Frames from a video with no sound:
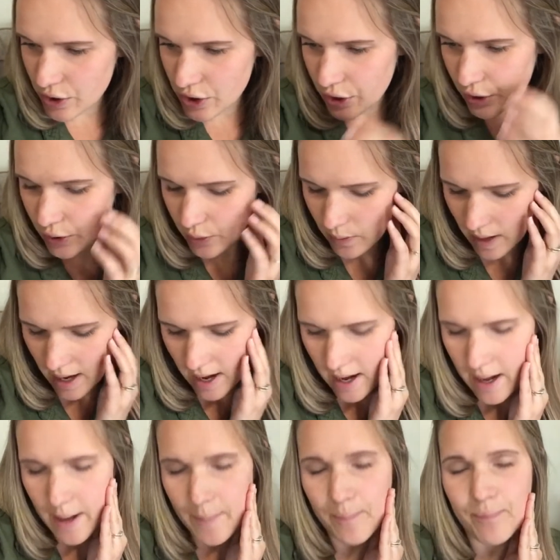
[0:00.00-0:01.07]
do
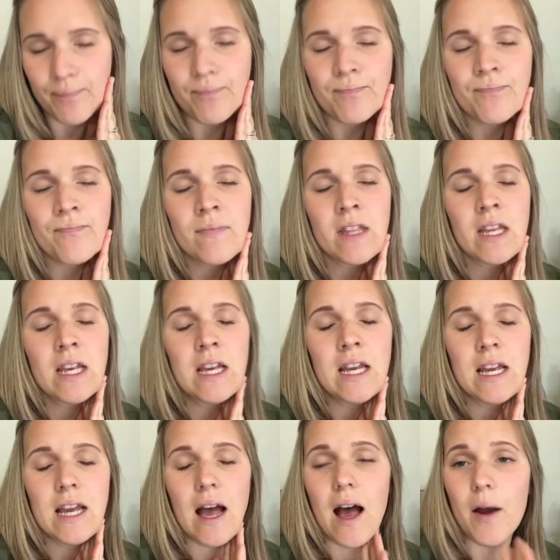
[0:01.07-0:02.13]
um,
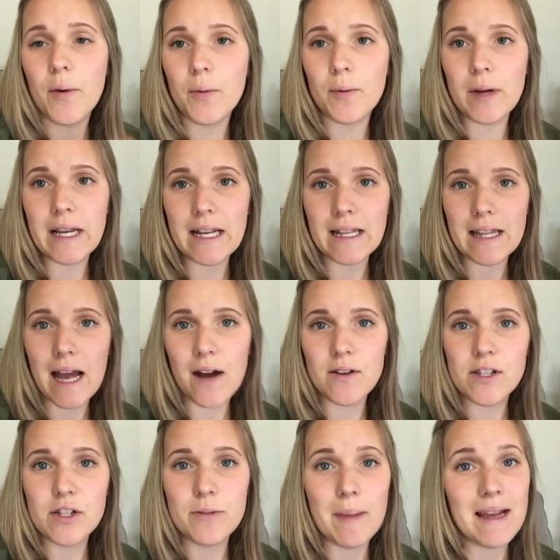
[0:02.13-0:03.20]
a read
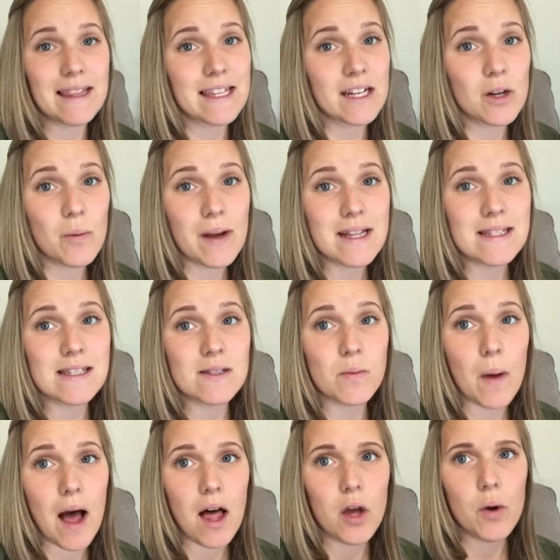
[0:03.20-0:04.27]
aloud to my little ones as
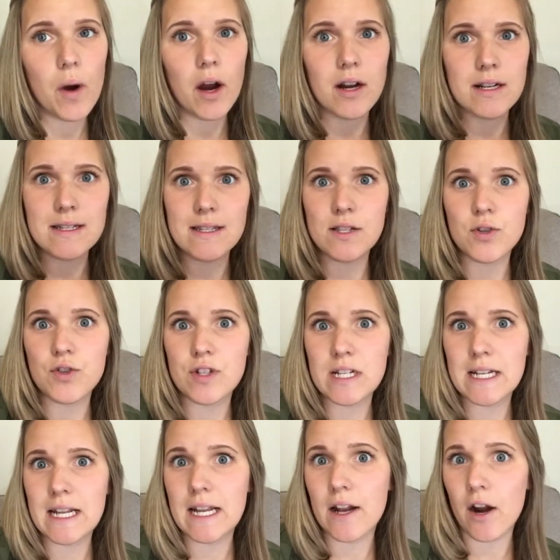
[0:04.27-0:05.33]
well who aren't as
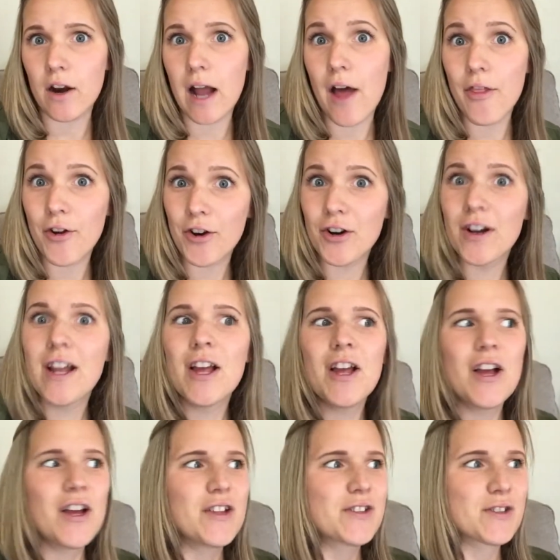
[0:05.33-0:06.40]
interested in our other
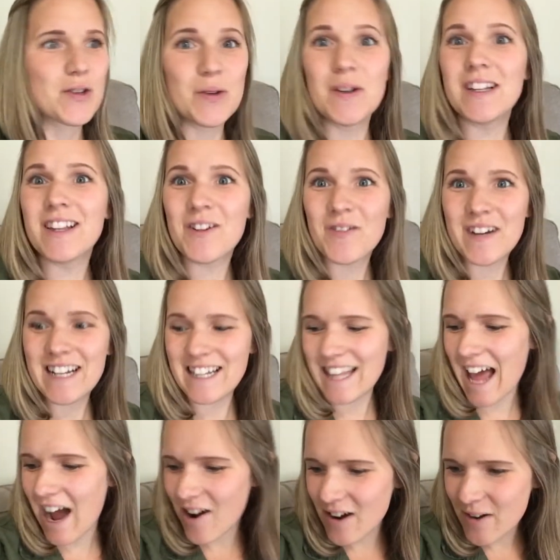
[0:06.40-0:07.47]
school read
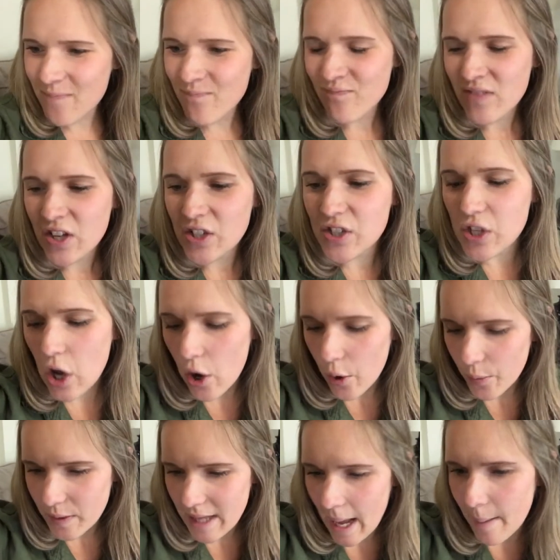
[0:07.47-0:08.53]
aloud.
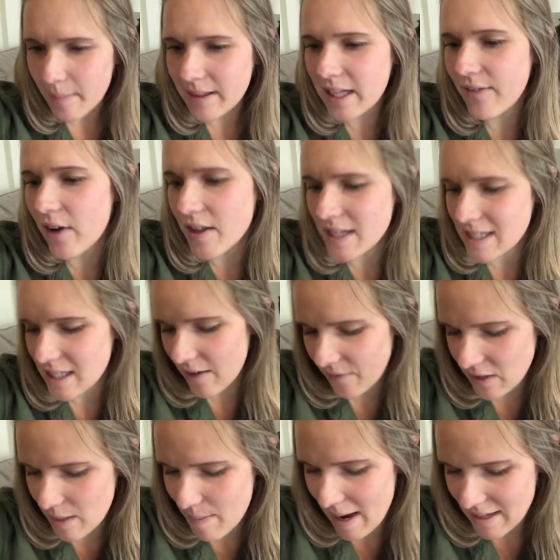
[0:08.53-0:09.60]
So yeah, leave all this stuff
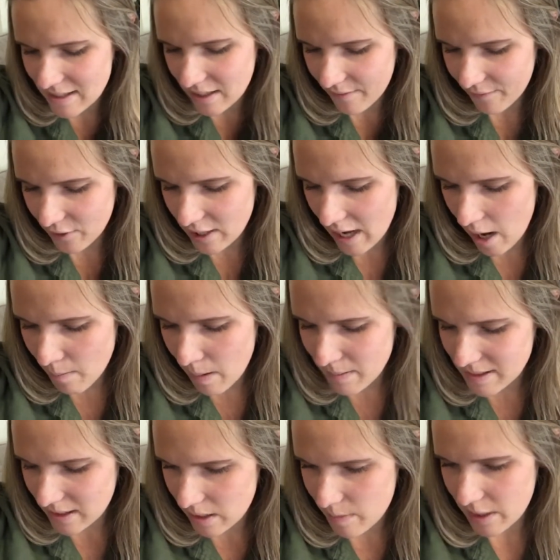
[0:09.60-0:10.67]
in the basket for now.
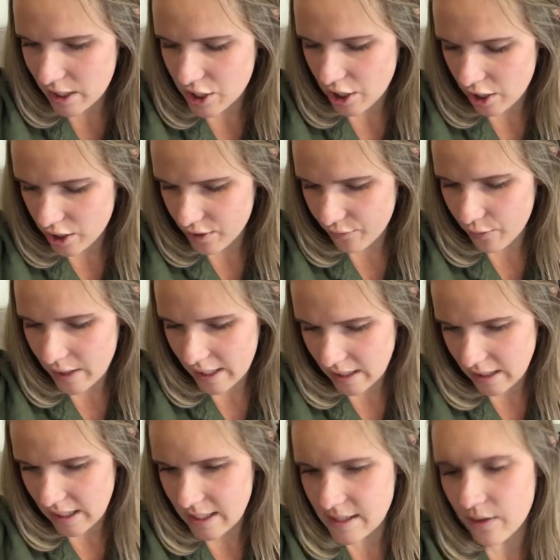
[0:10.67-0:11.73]
Mommy's gonna be in charge of reading
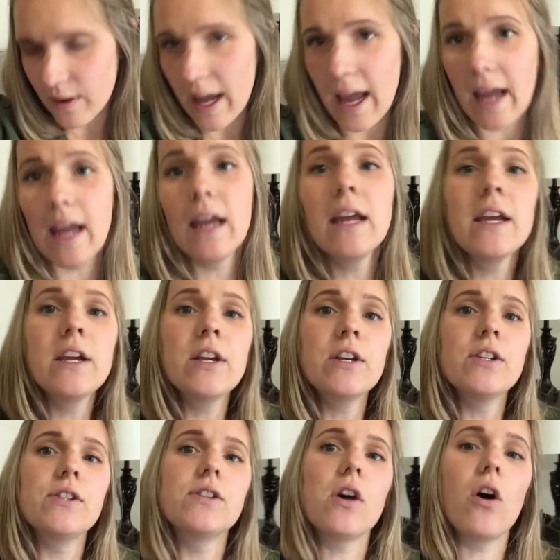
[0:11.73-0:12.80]
these, okay?
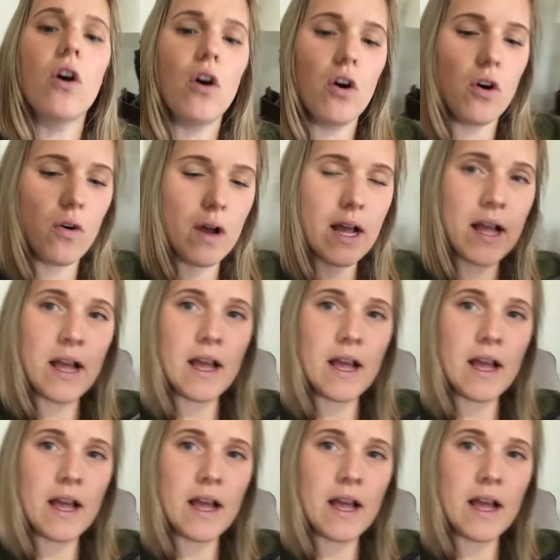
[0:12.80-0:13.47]
So